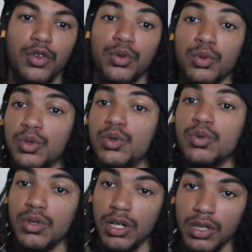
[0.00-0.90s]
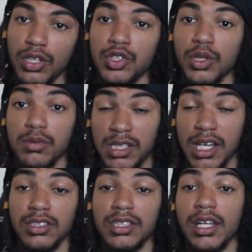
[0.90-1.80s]
through the
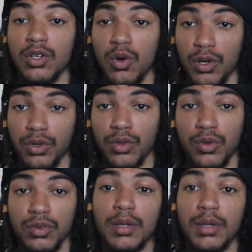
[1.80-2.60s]
circumstances that they're going through,